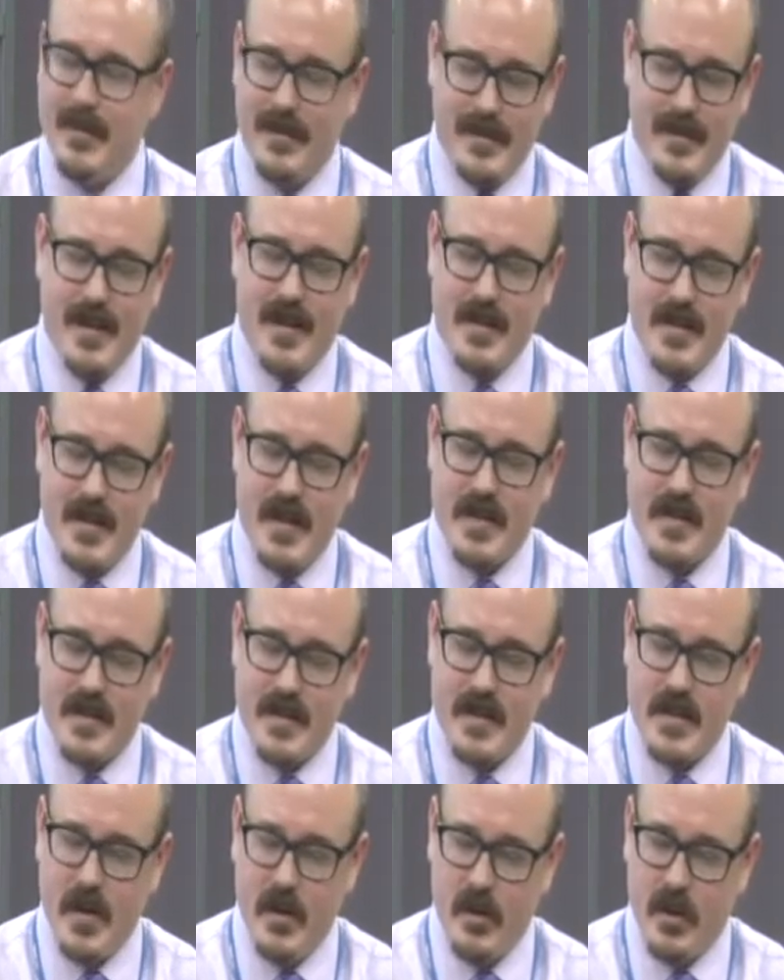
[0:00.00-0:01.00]
doesn't
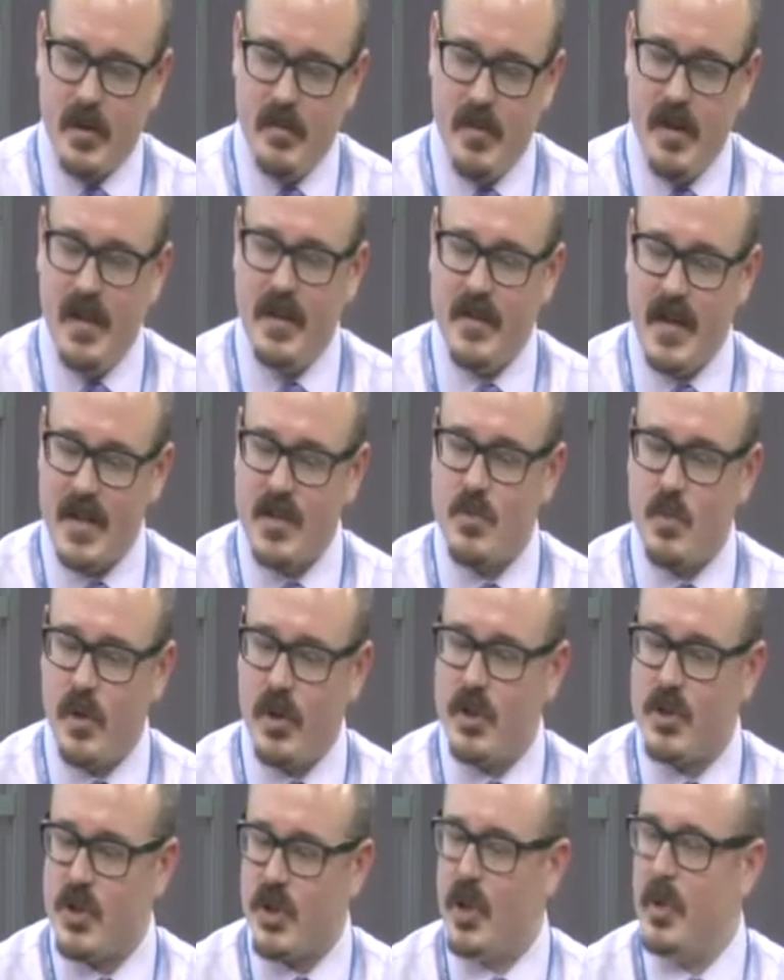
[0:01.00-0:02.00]
necessarily mean that's what
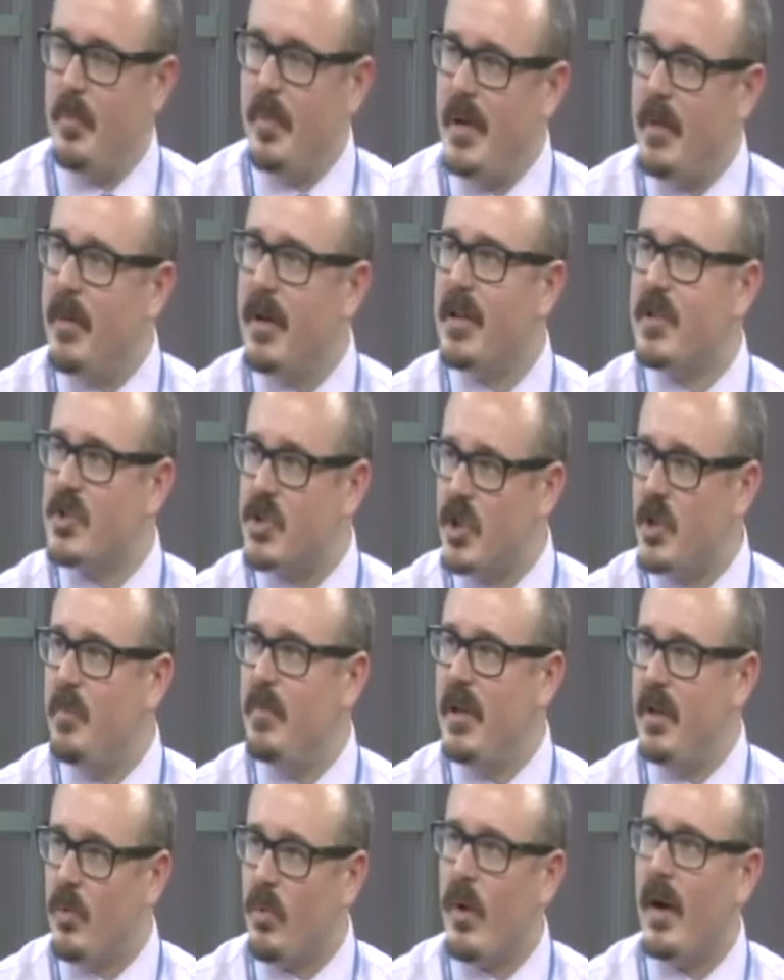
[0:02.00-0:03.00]
it's going to be, but it's going to
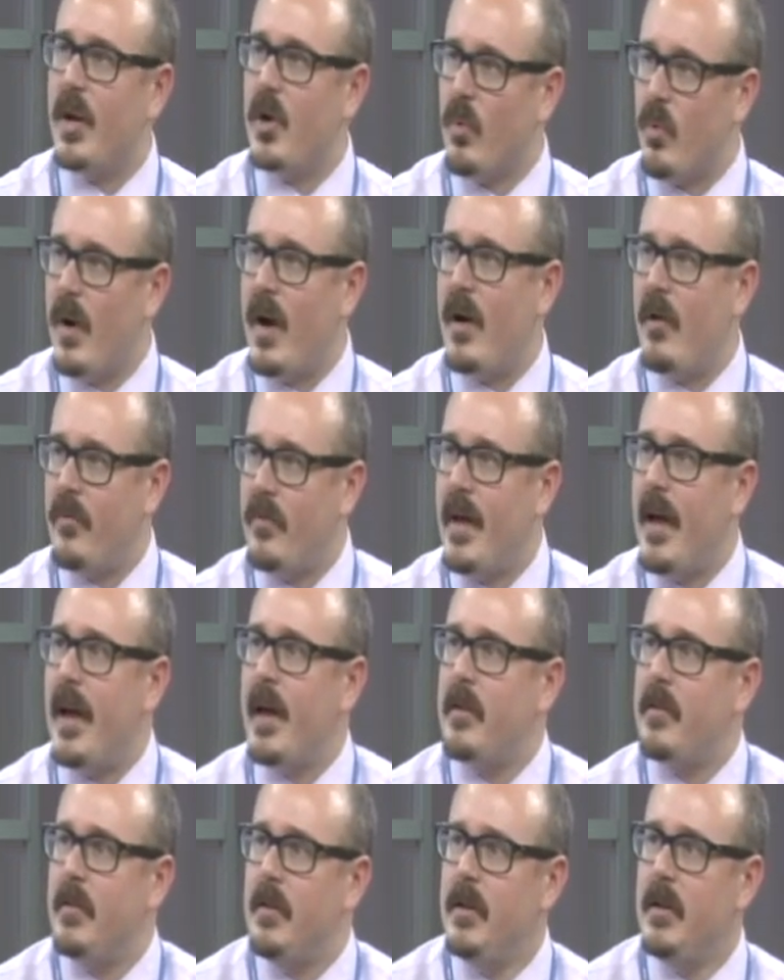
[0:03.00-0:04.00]
be right around that
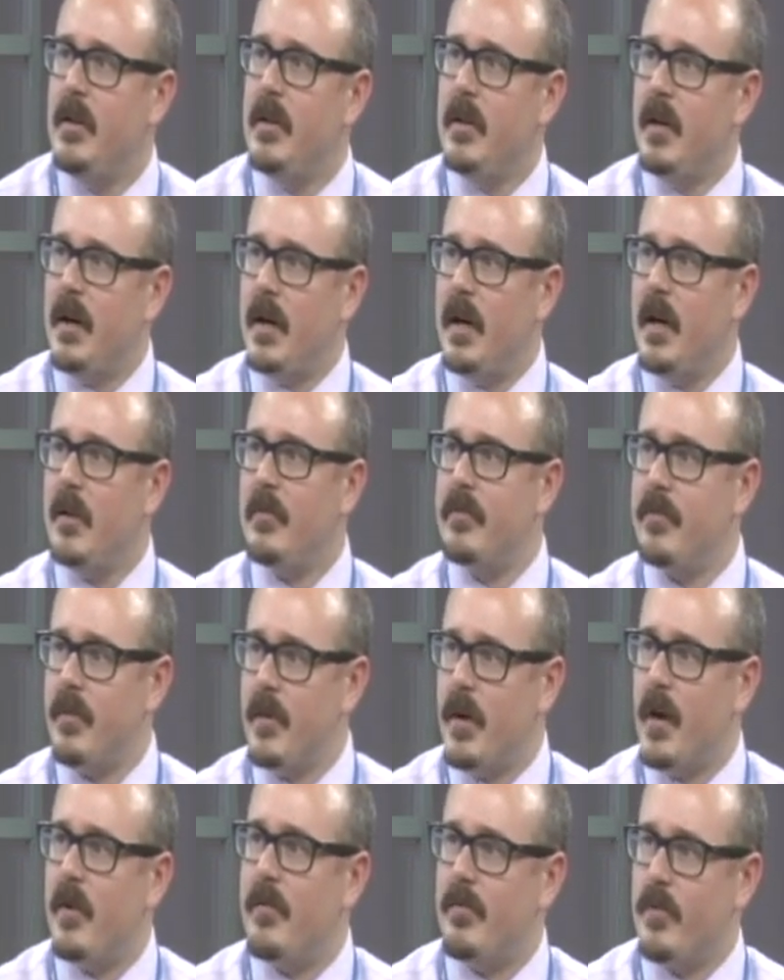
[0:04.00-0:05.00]

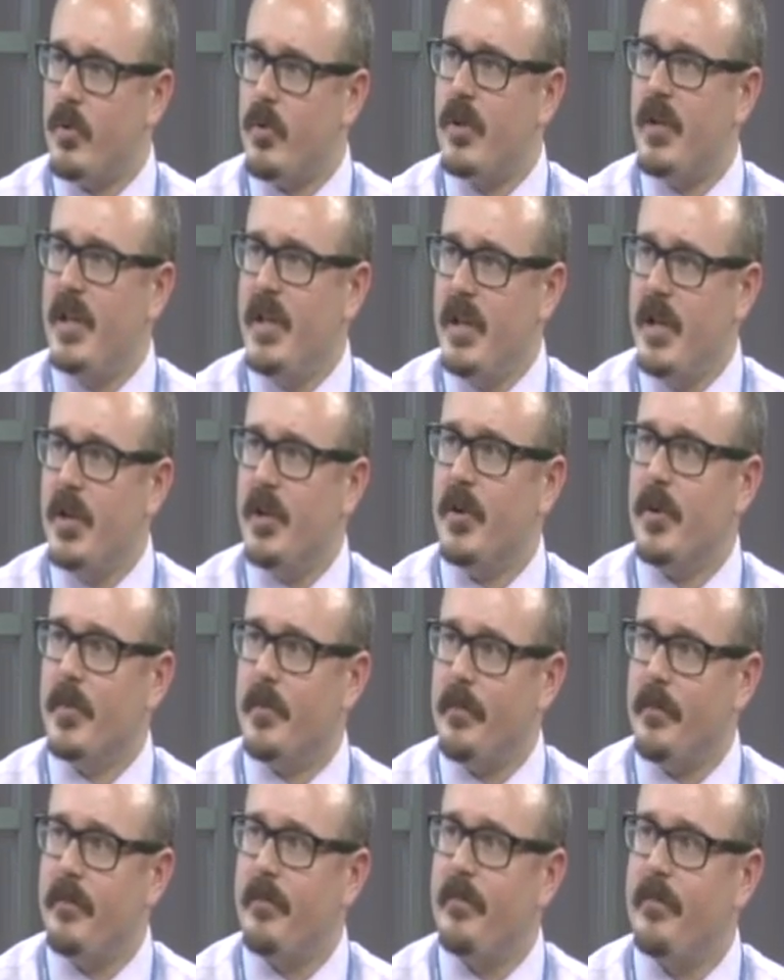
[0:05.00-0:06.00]
for the year.
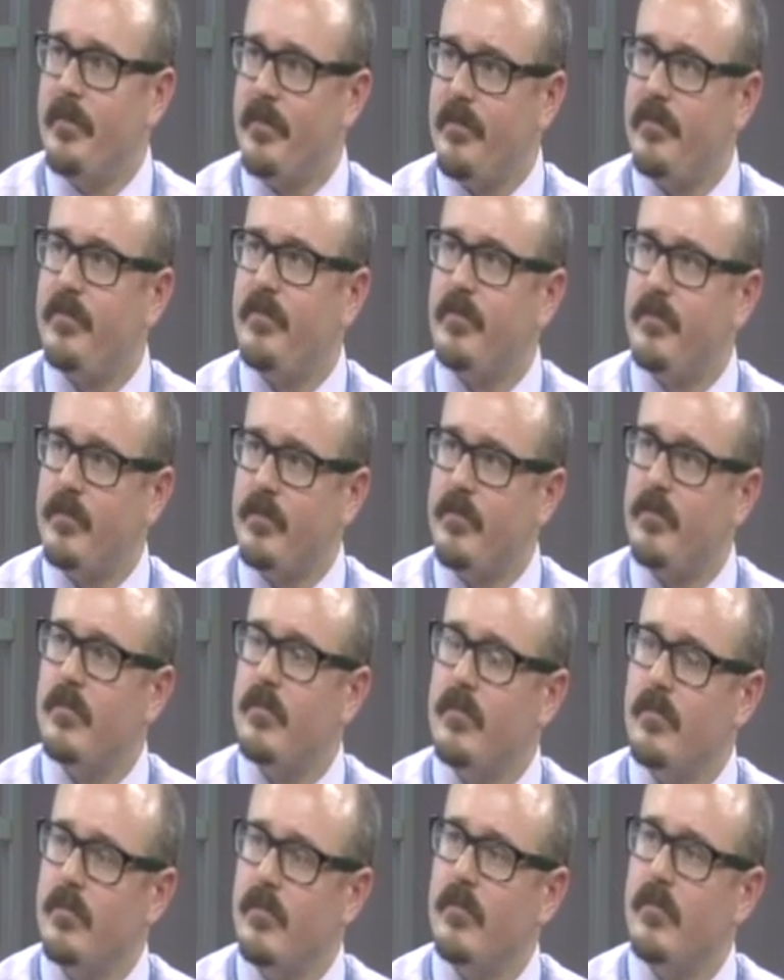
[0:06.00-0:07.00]
Yeah, it's
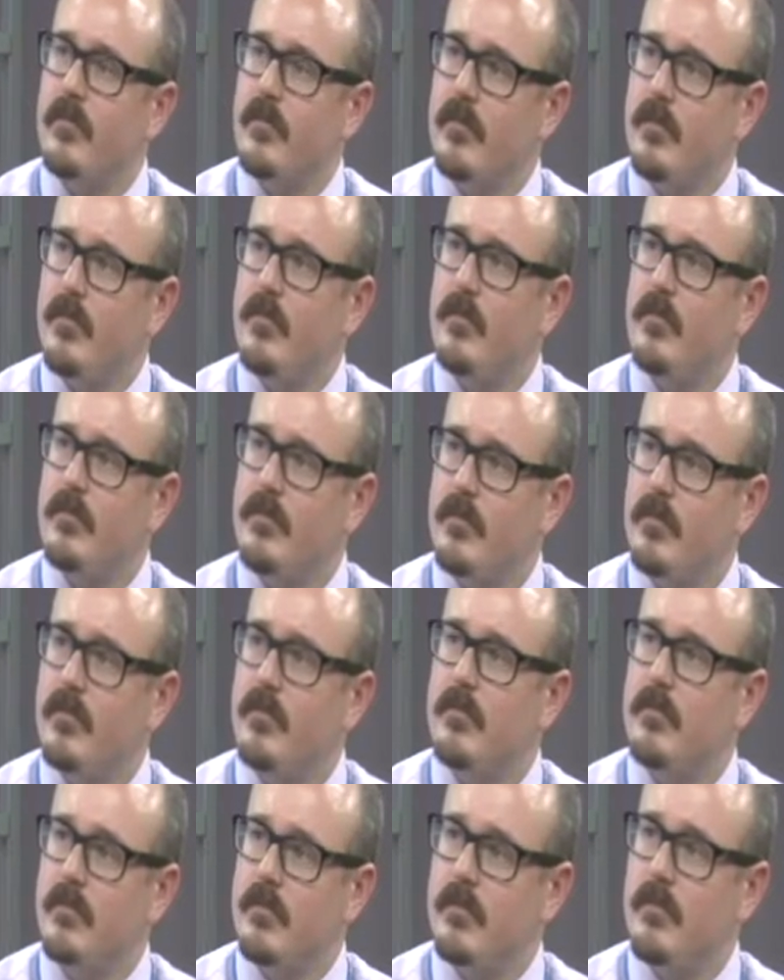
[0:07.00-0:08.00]
not a
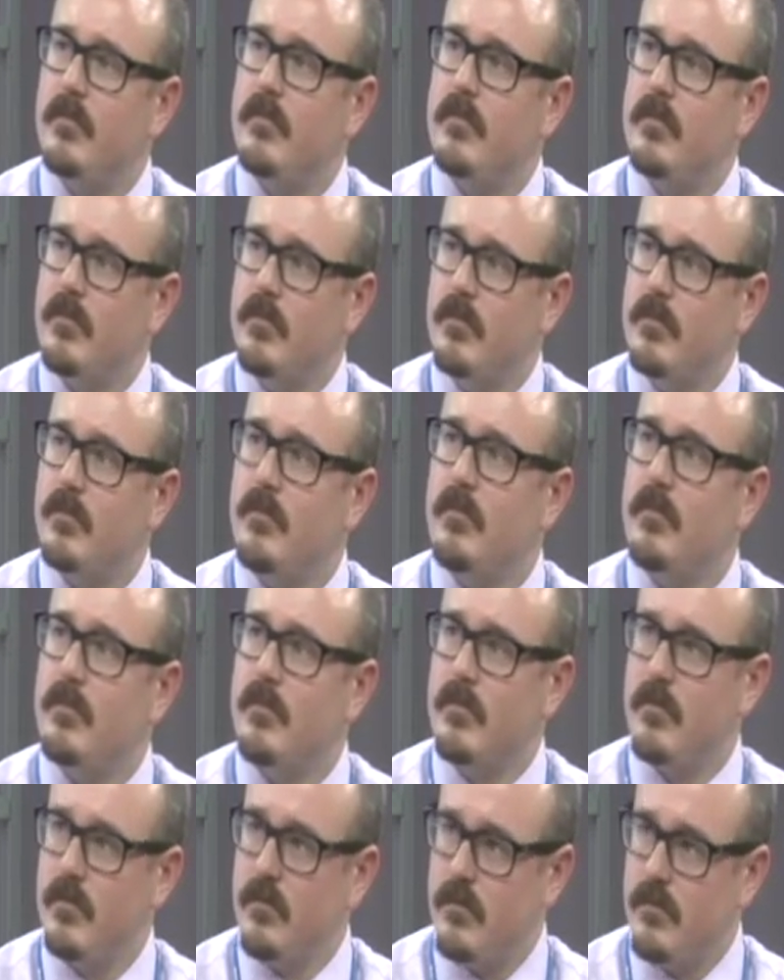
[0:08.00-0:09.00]
guarantee, but at
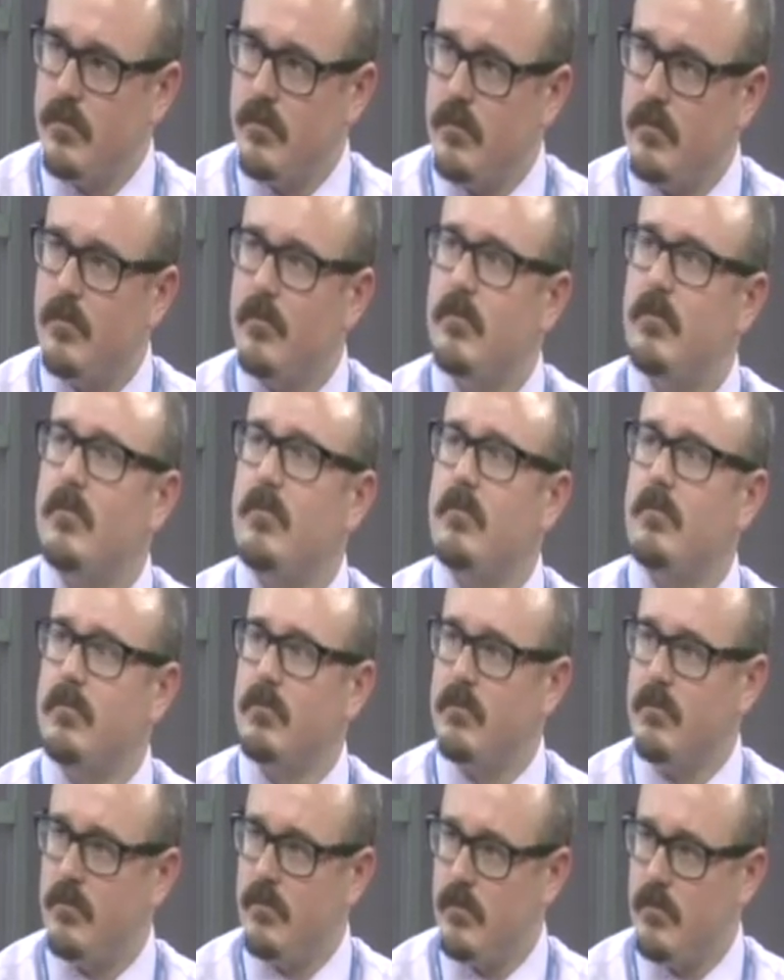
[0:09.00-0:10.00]
least it's
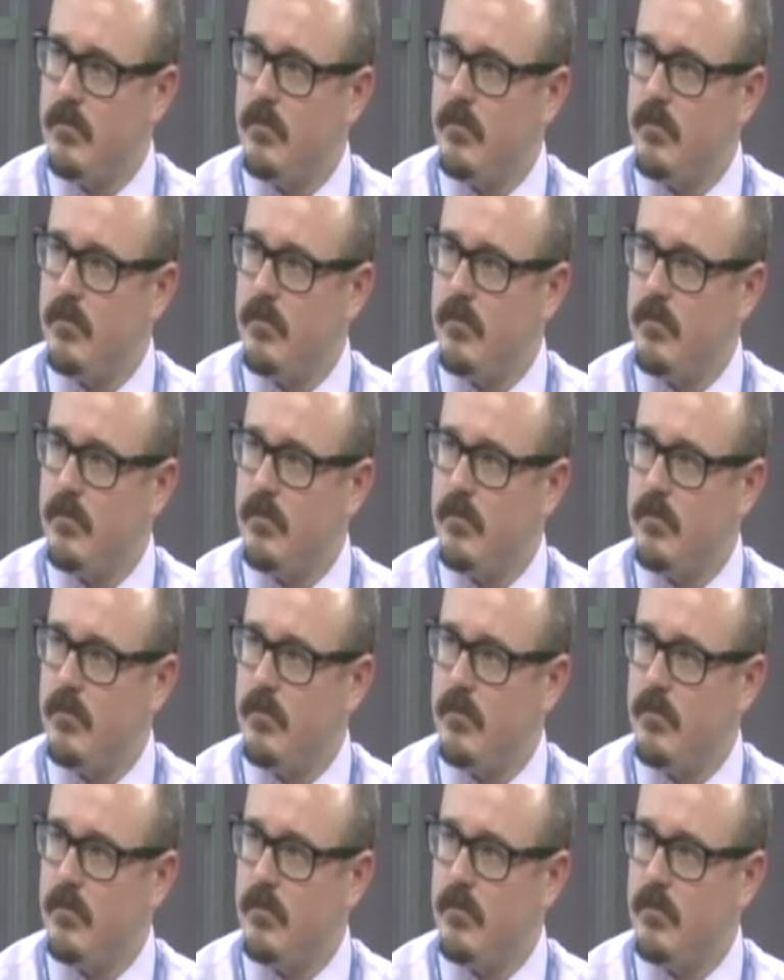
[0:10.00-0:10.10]
a